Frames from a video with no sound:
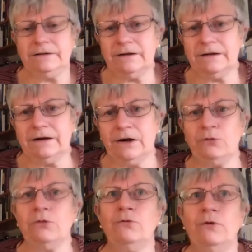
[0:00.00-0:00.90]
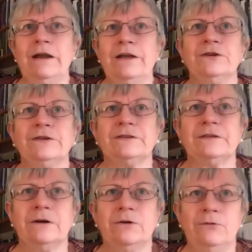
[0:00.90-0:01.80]
you know, religious
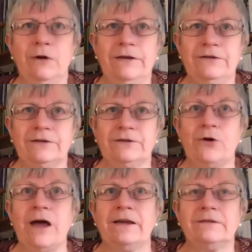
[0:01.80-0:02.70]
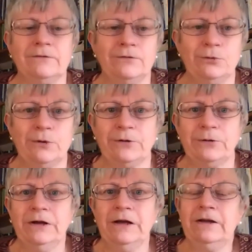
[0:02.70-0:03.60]
dress, if you will.
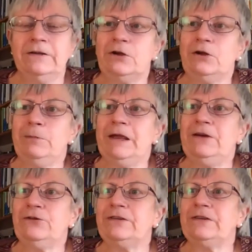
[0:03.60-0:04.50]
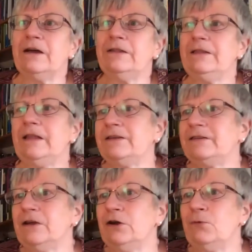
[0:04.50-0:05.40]
So it'll be interesting. I think that's
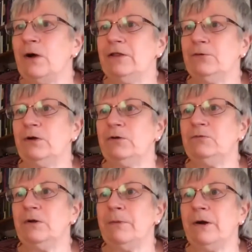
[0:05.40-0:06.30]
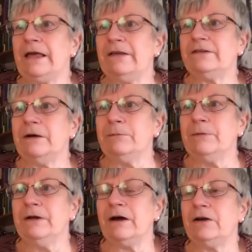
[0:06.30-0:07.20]
the only way that we might get some.
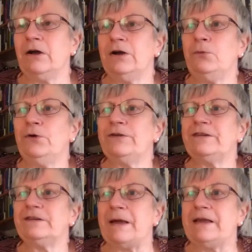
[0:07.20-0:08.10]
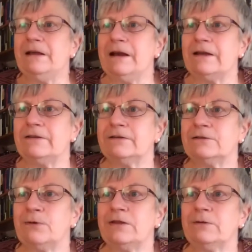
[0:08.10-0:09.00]
I don't want to speculate as
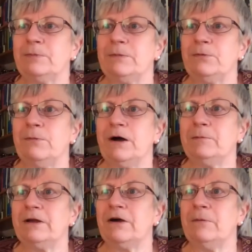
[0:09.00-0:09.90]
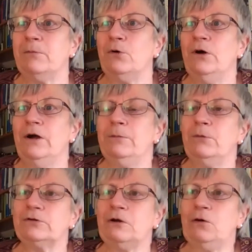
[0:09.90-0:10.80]
to whether people might become
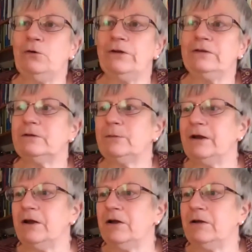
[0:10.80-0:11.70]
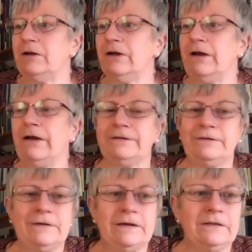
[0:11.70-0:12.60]
more tolerant. I mean, I like to
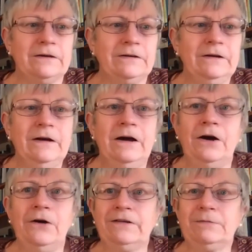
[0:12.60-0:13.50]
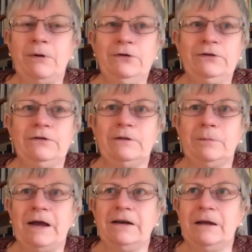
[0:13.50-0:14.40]
think that our exposure to the
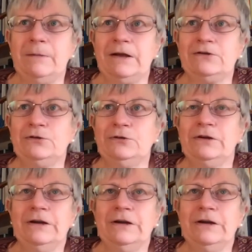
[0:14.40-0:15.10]
pandemic should